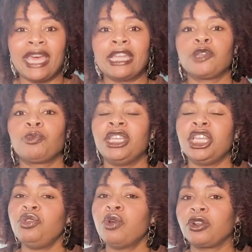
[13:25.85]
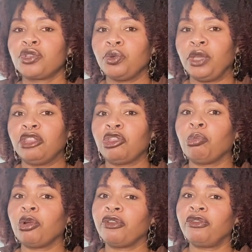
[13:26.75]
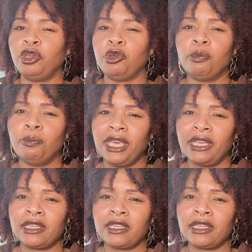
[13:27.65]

But then you also get the perfume mix.